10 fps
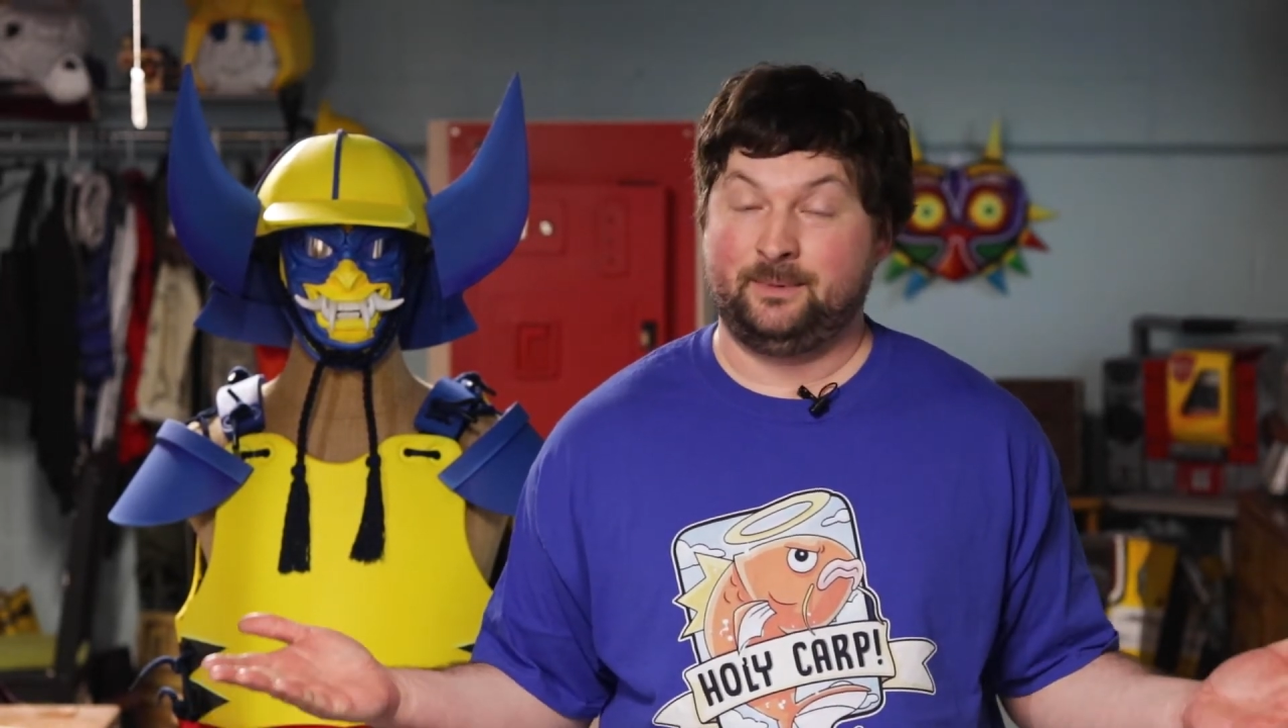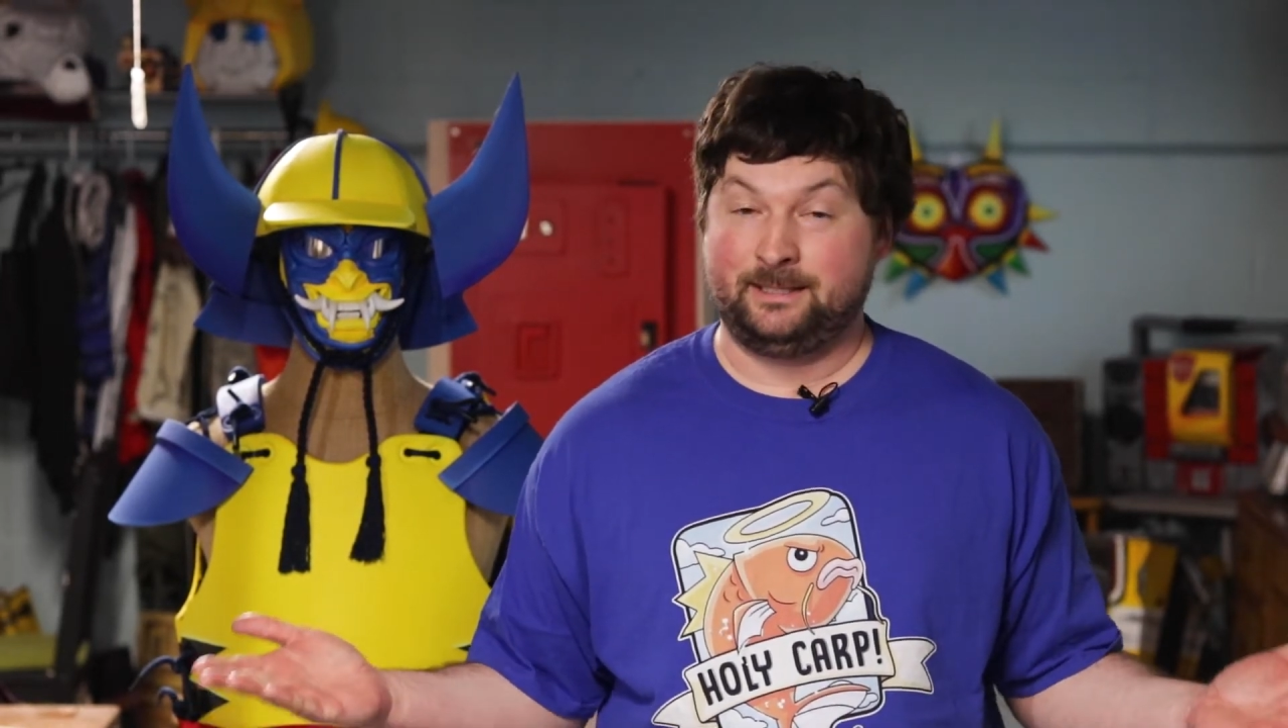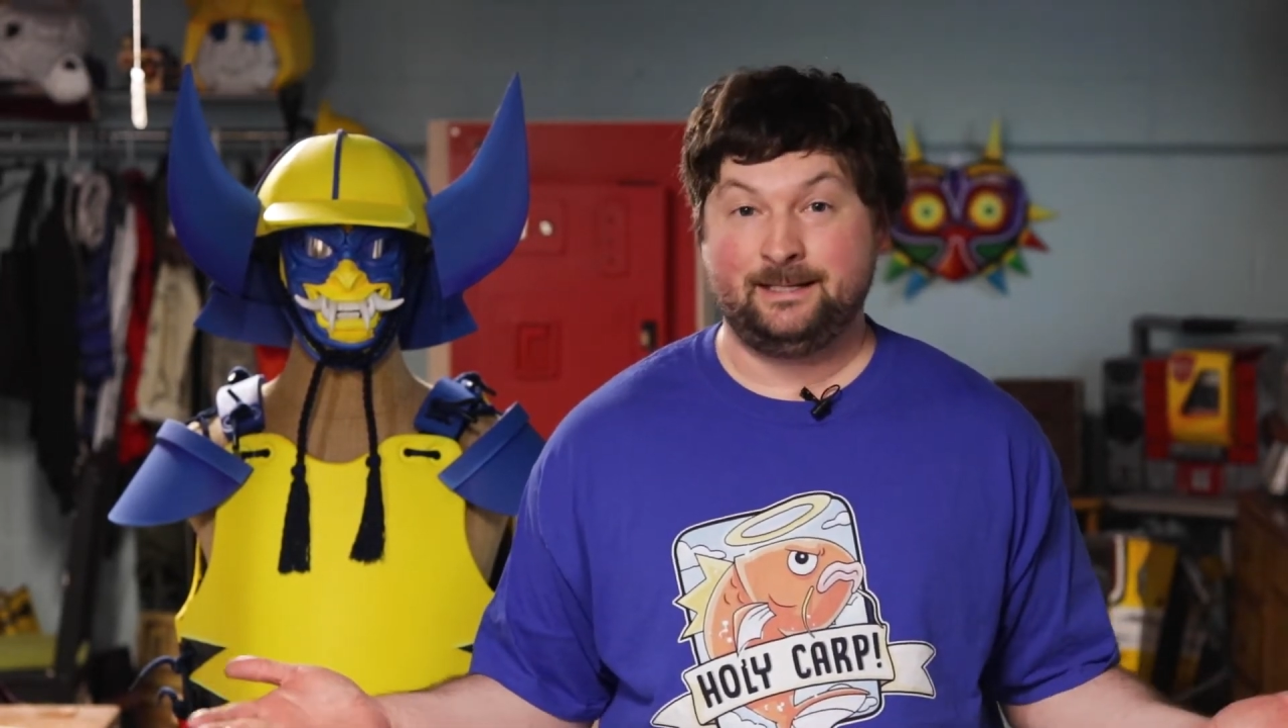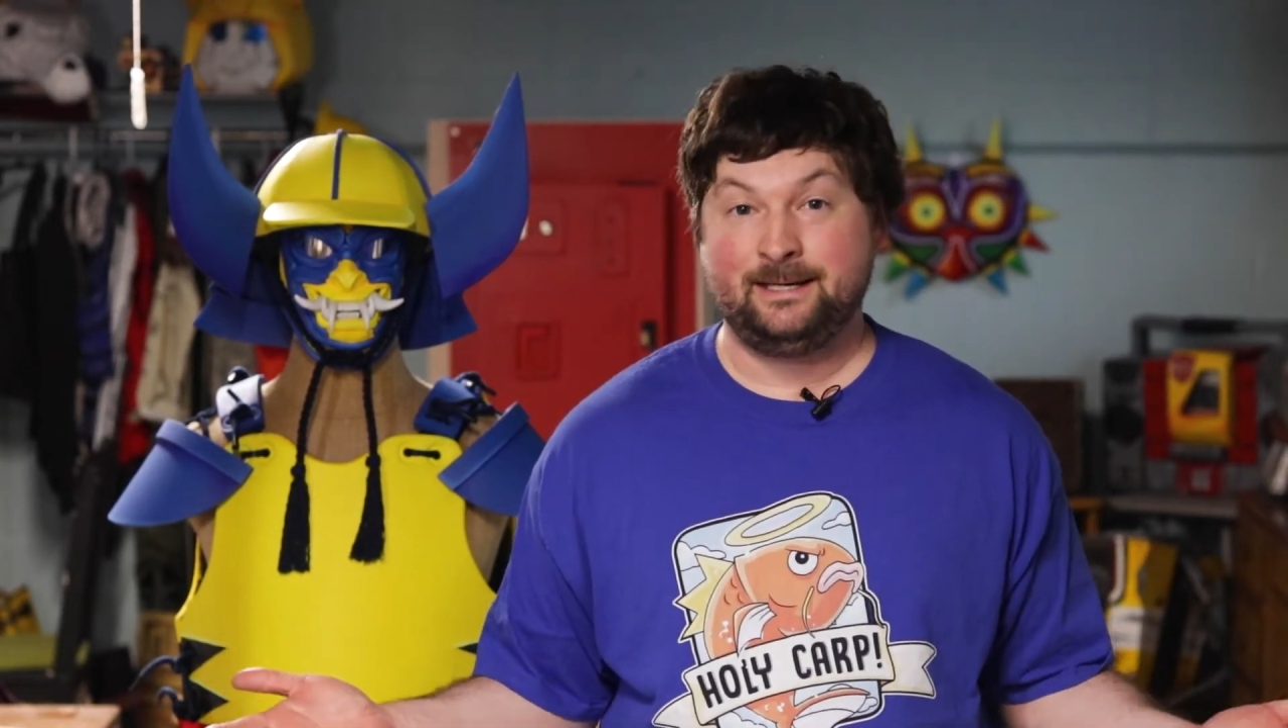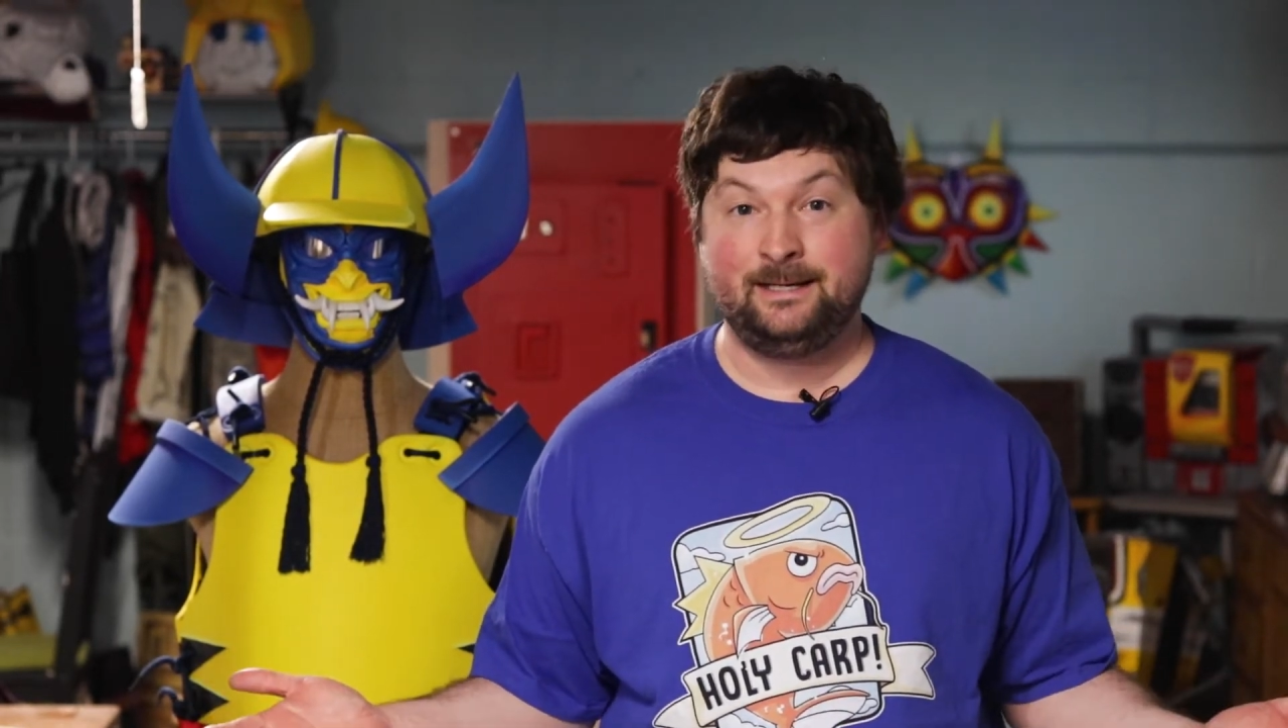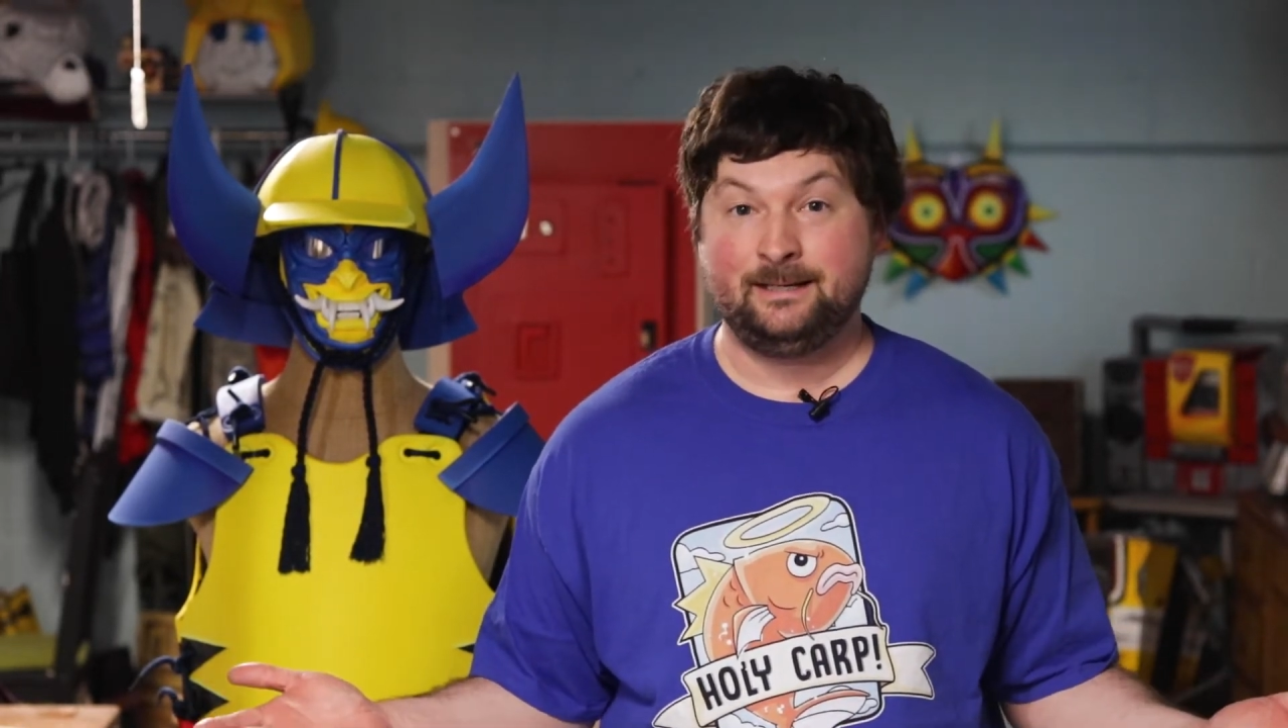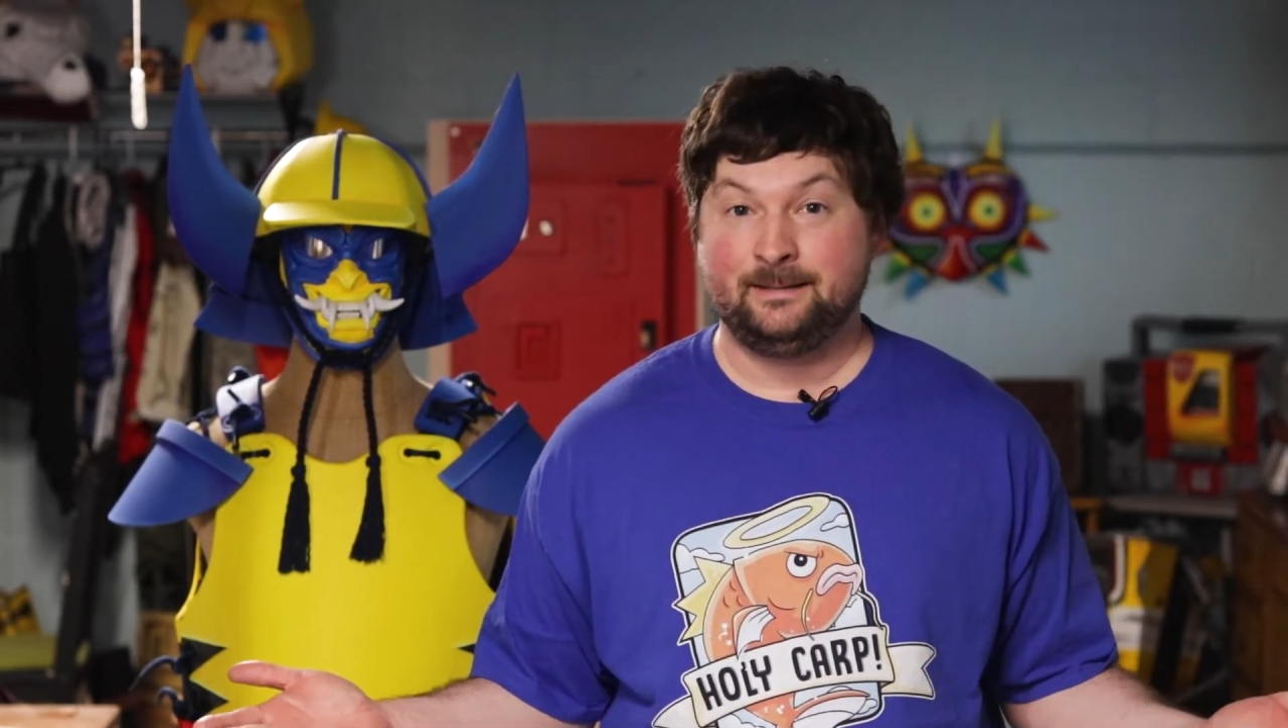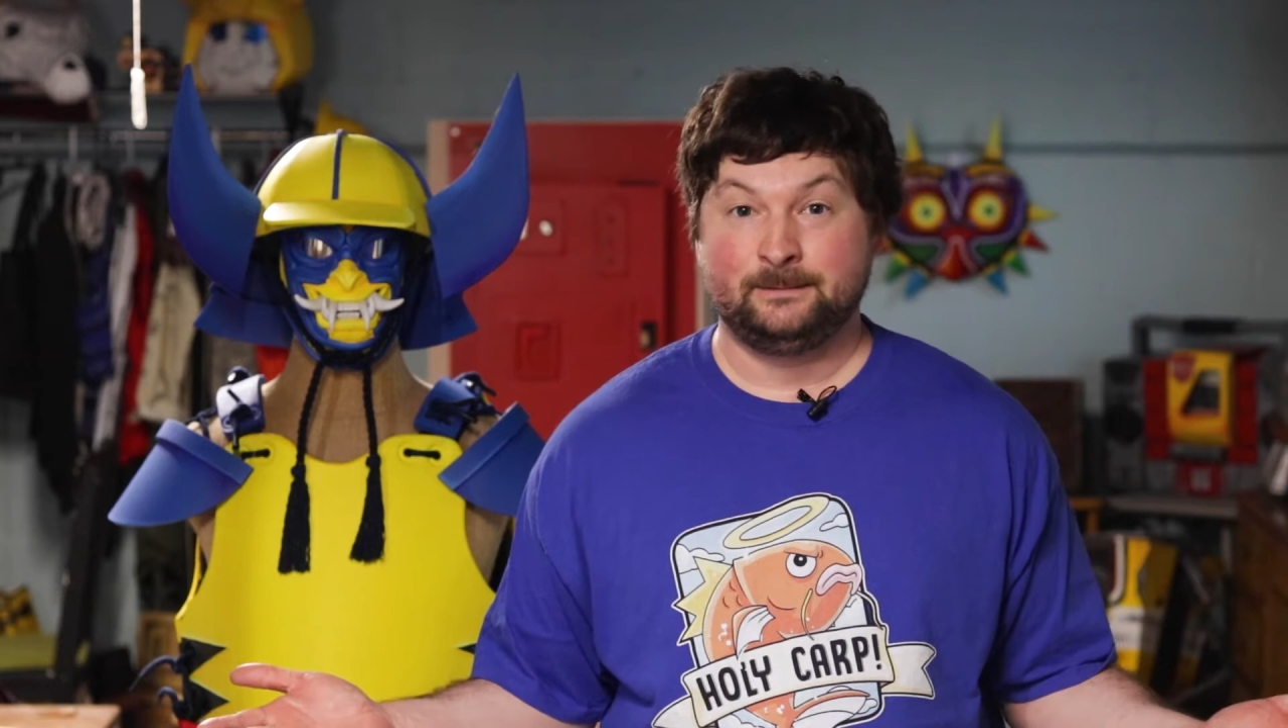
but today,